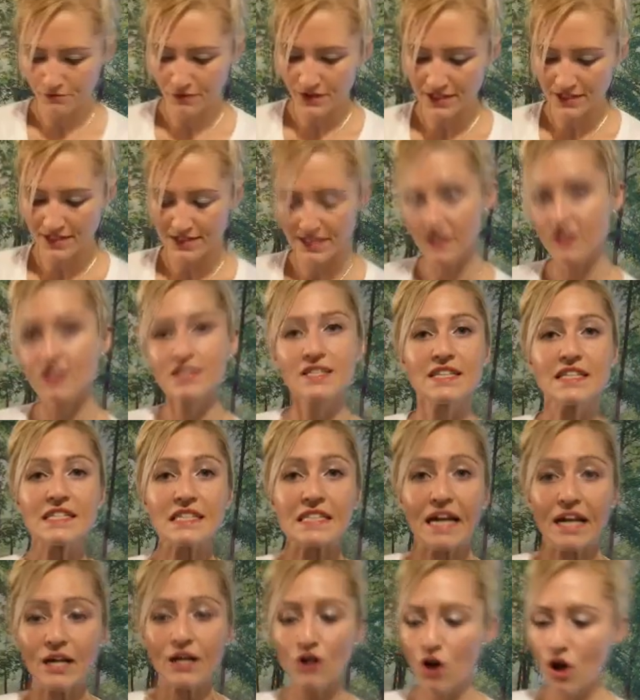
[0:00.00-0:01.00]
Frontiers in
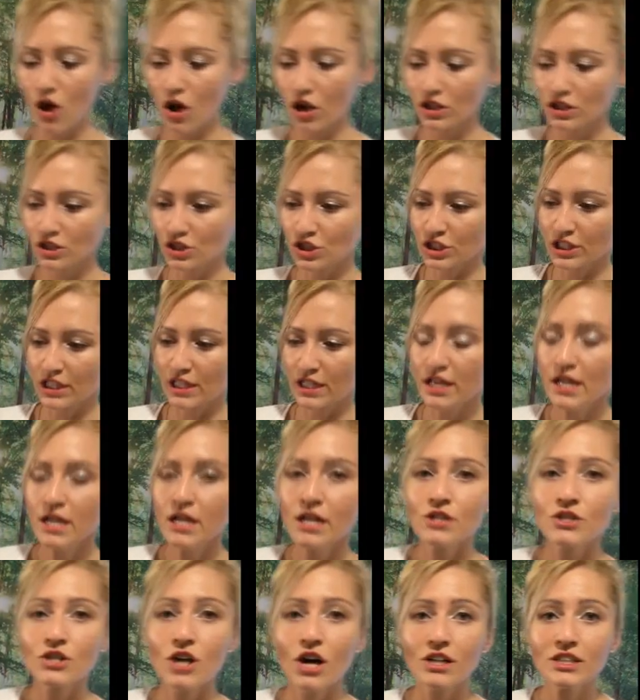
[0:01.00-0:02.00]
Psychology.
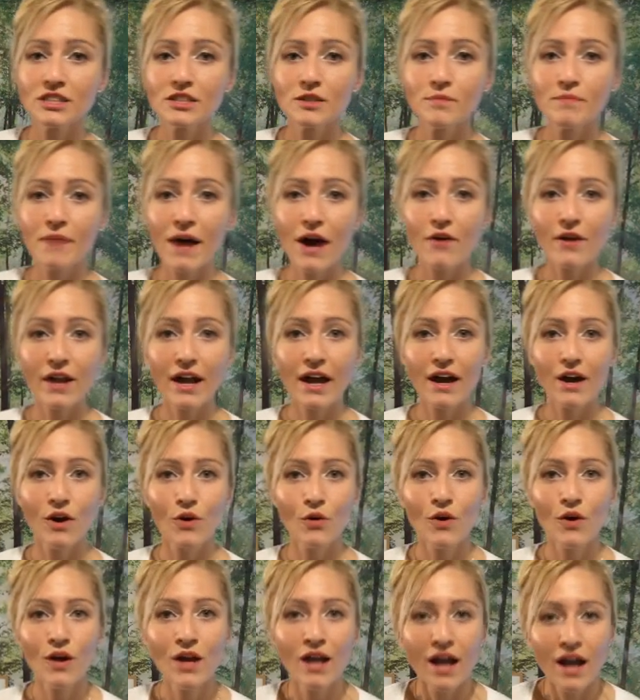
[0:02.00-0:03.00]
Talks about
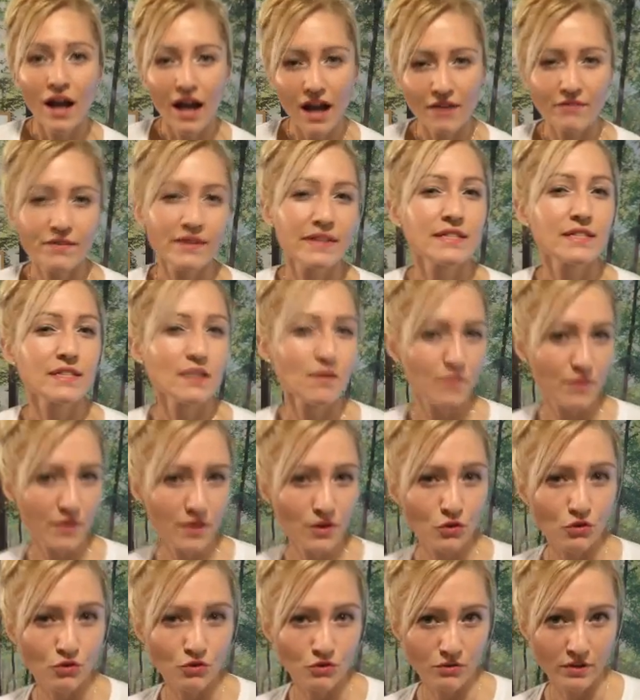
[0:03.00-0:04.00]
how having
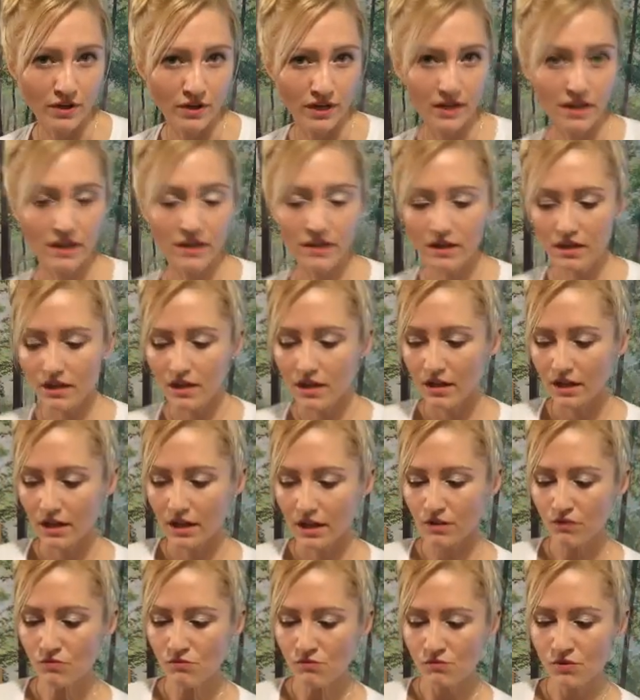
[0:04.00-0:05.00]
something green
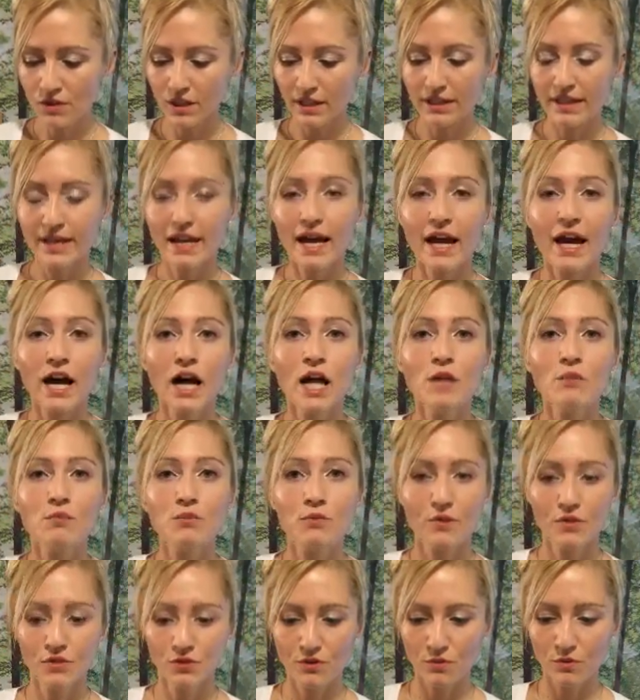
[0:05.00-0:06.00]
can really
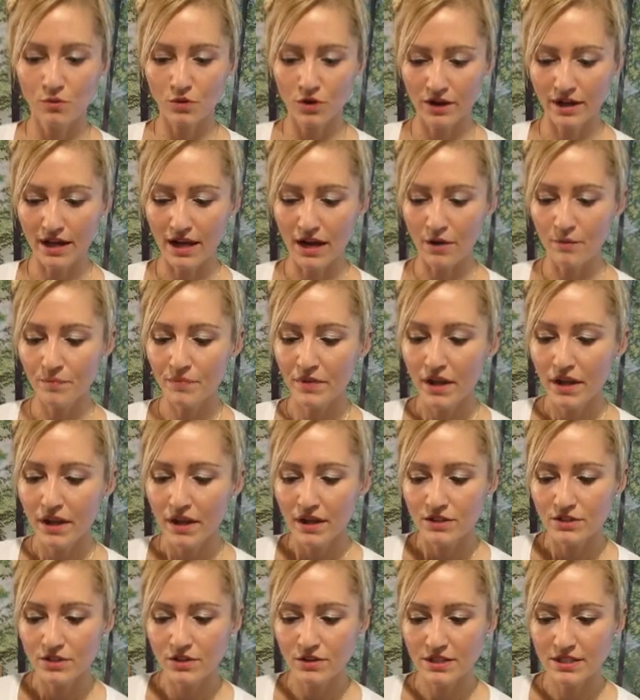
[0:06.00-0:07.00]
help with the workout.
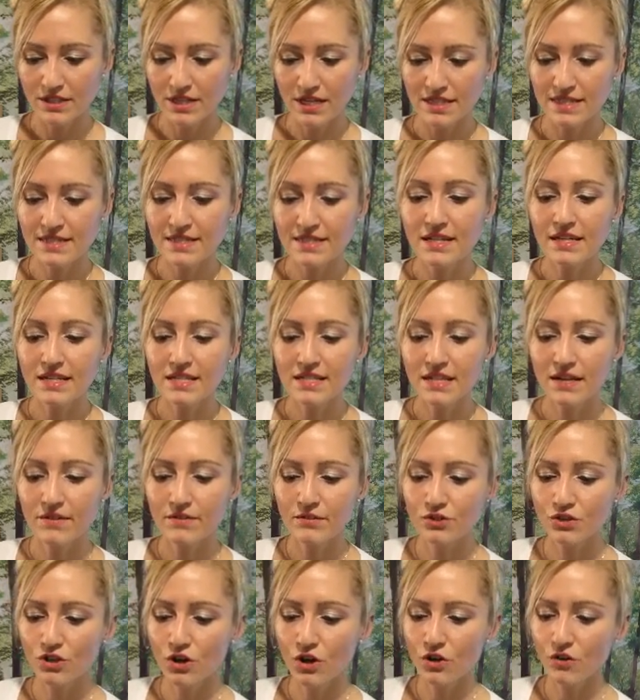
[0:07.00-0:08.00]
So it says, studies have
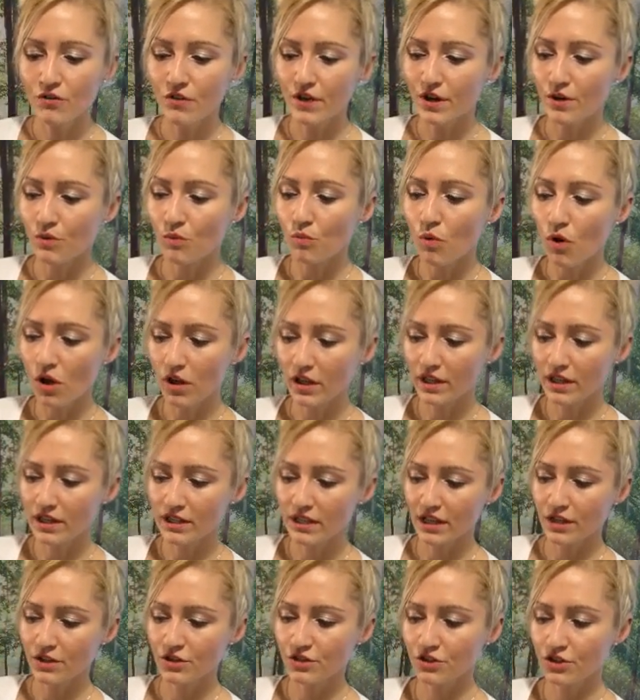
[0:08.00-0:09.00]
shown that a walk in
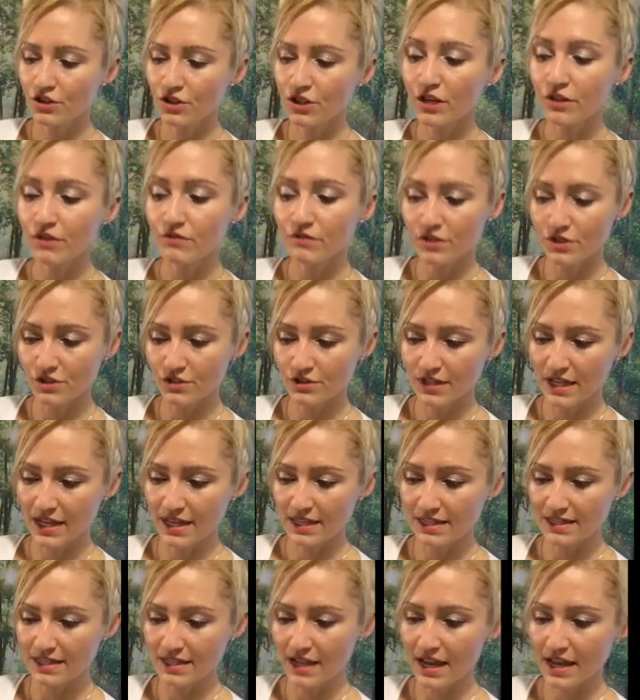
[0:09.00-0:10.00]
nature can reduce
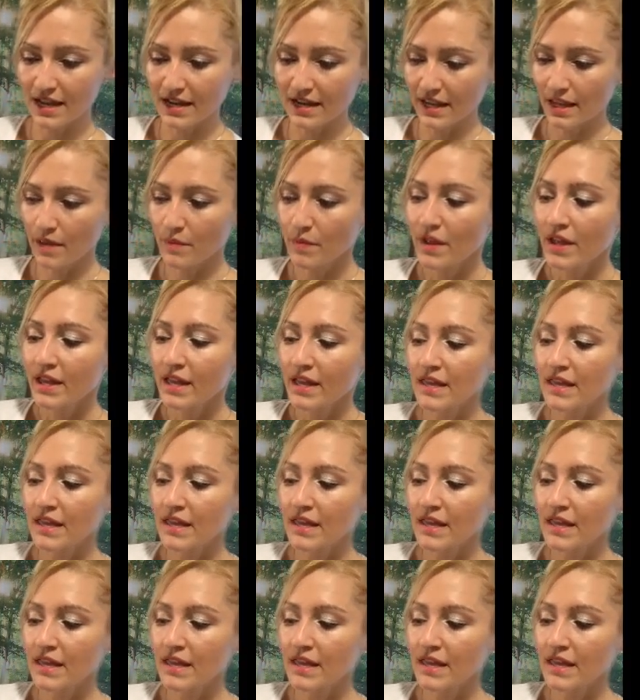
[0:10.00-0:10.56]
anxiety.